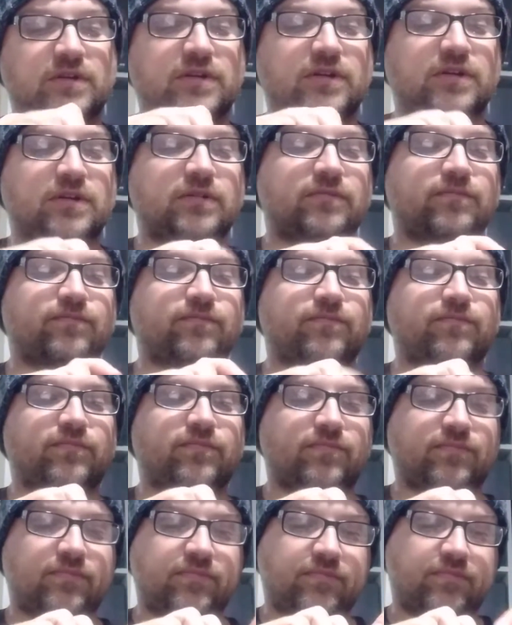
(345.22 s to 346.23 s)

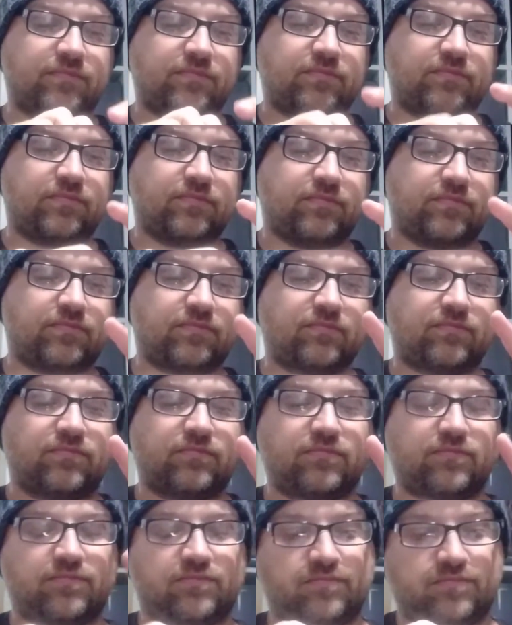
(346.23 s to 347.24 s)

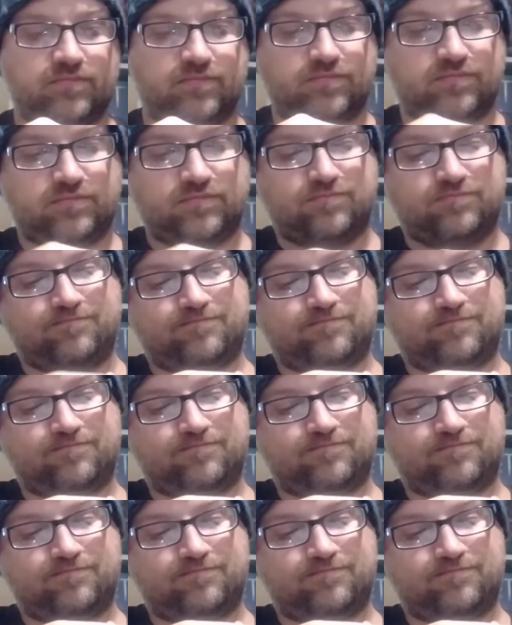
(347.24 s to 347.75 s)
No one is speaking in this clip.